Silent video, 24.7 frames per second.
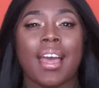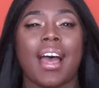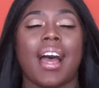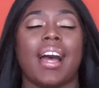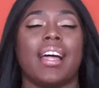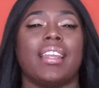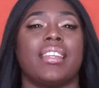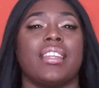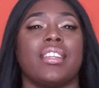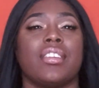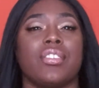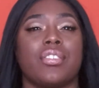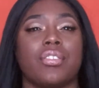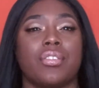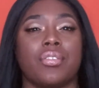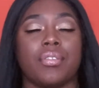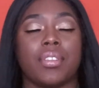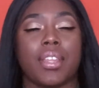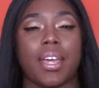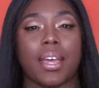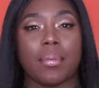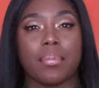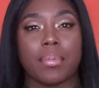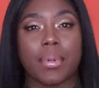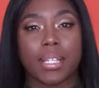I didn't do
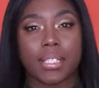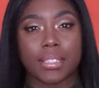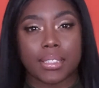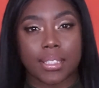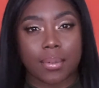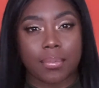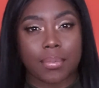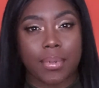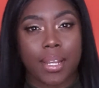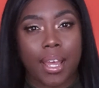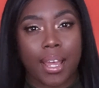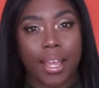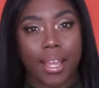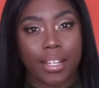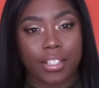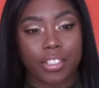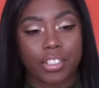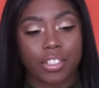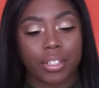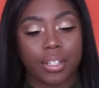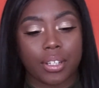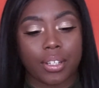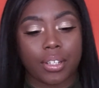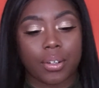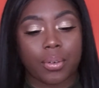that because I'm not
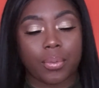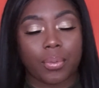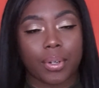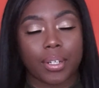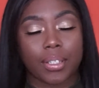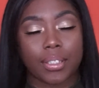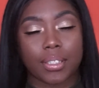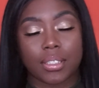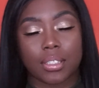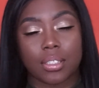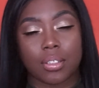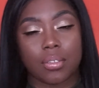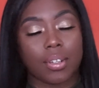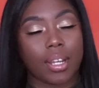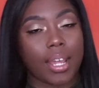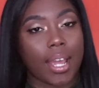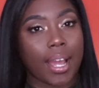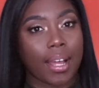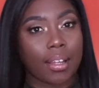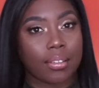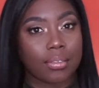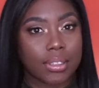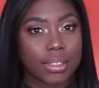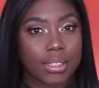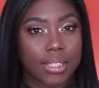actually going to wear this unit
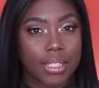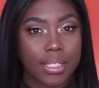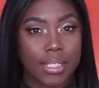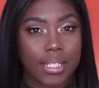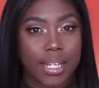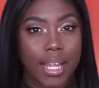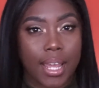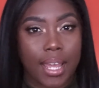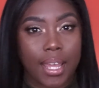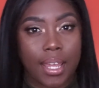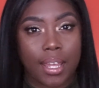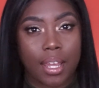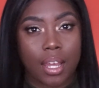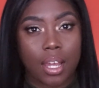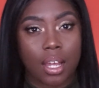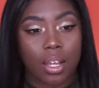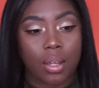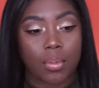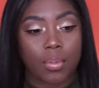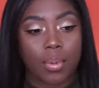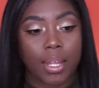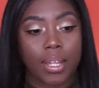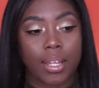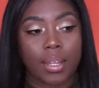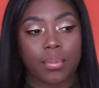out today.
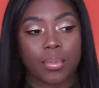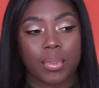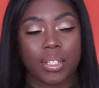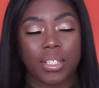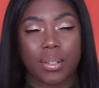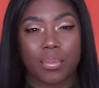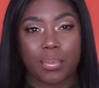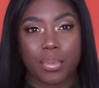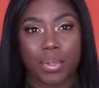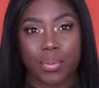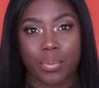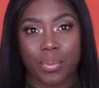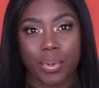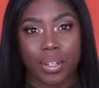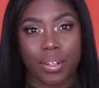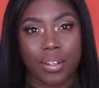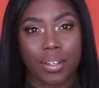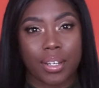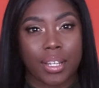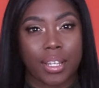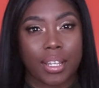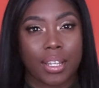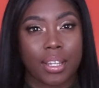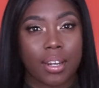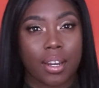I am going to be
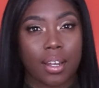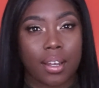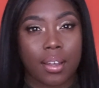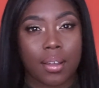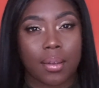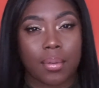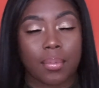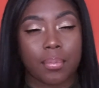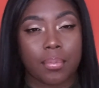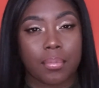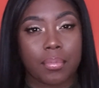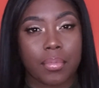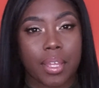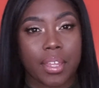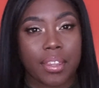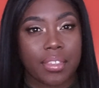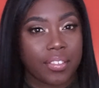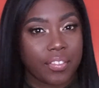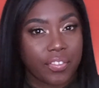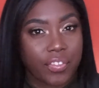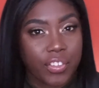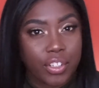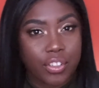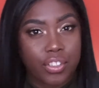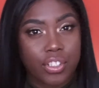wearing it in the
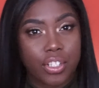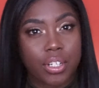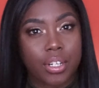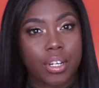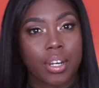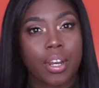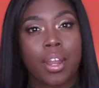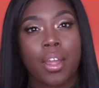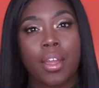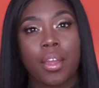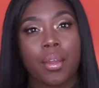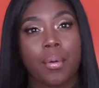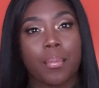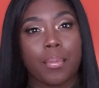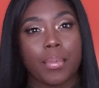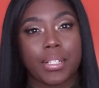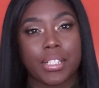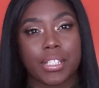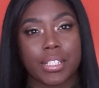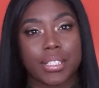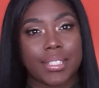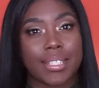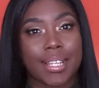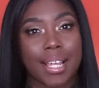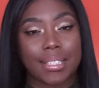future, but
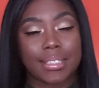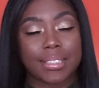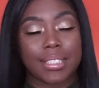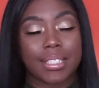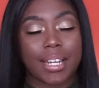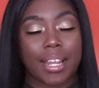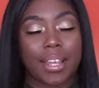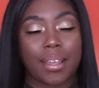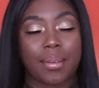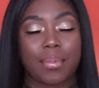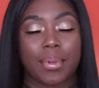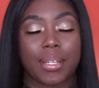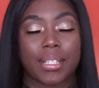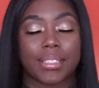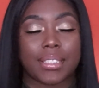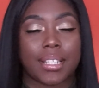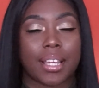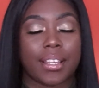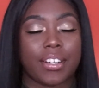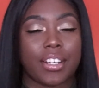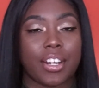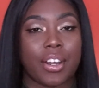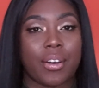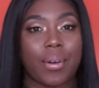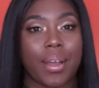just not today because
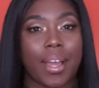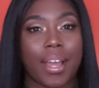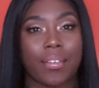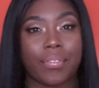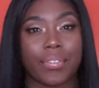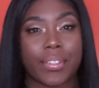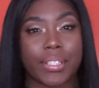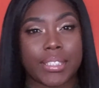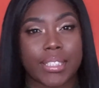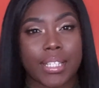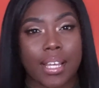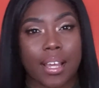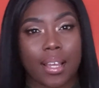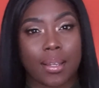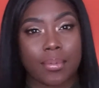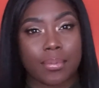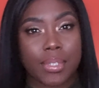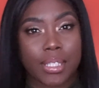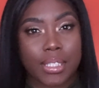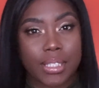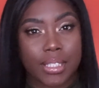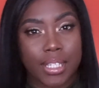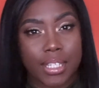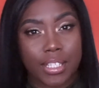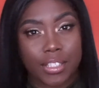I don't have the time
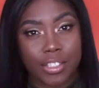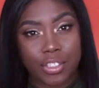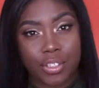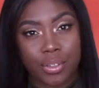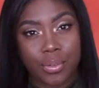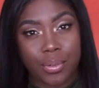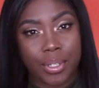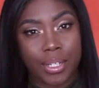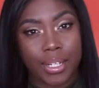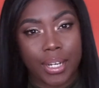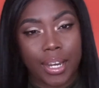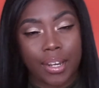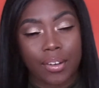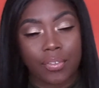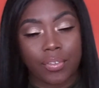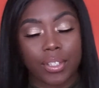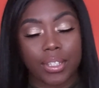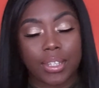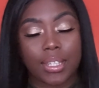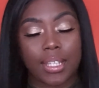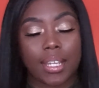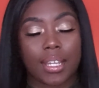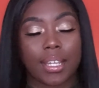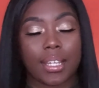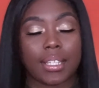to tend to it and
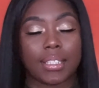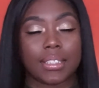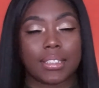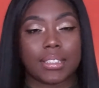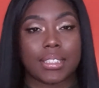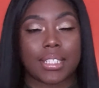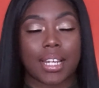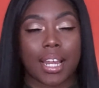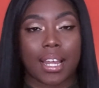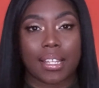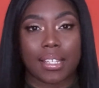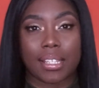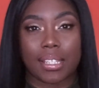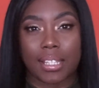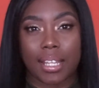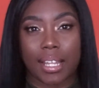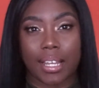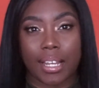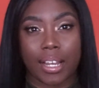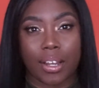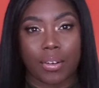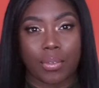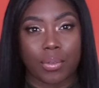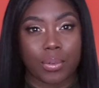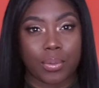everything and style it
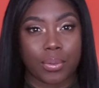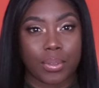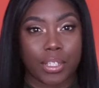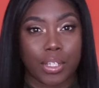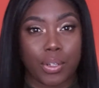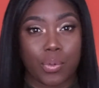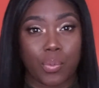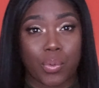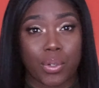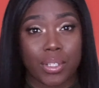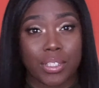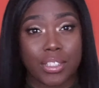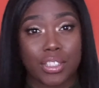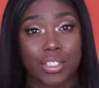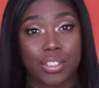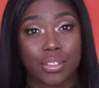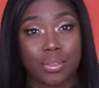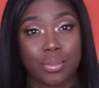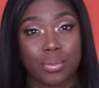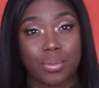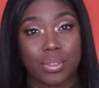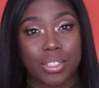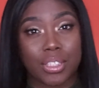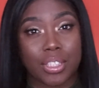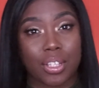like I would really want
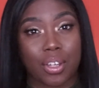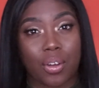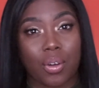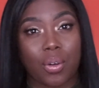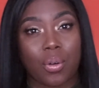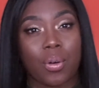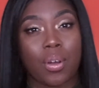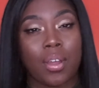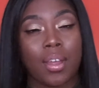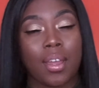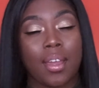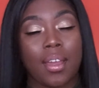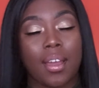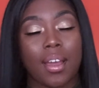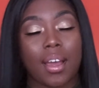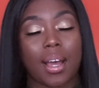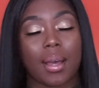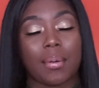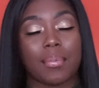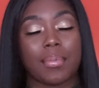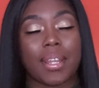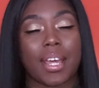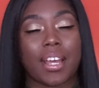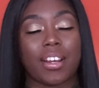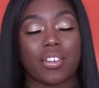to, so
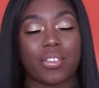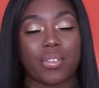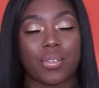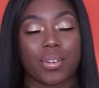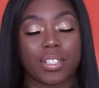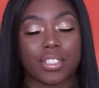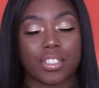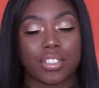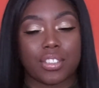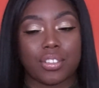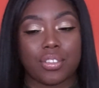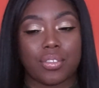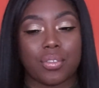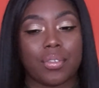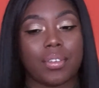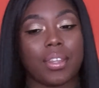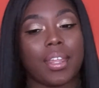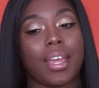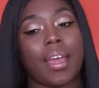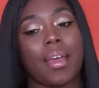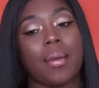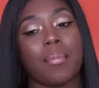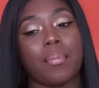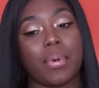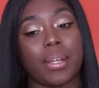I'm not going to do
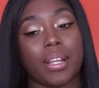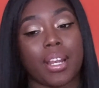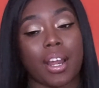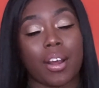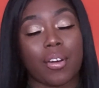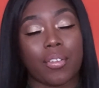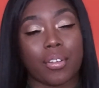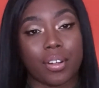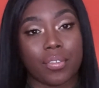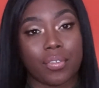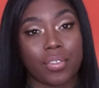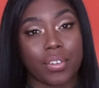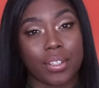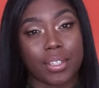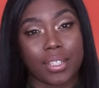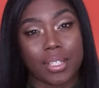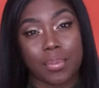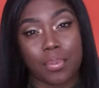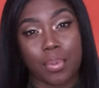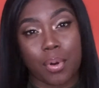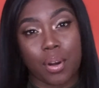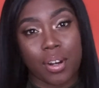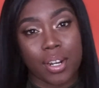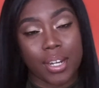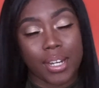that. But however, the
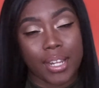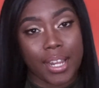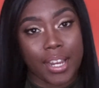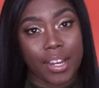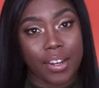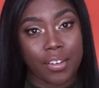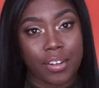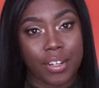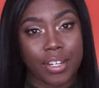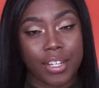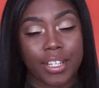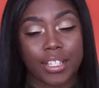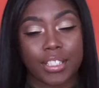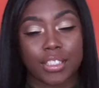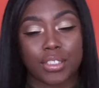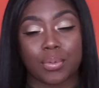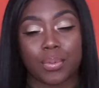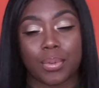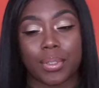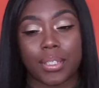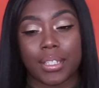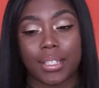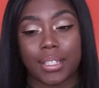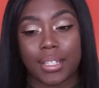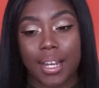parting area is
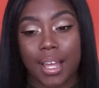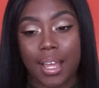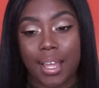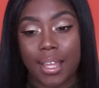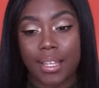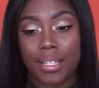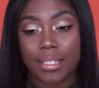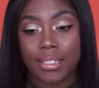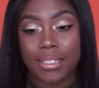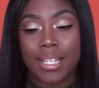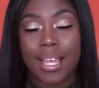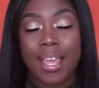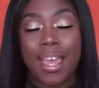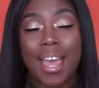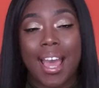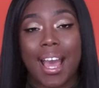really nice.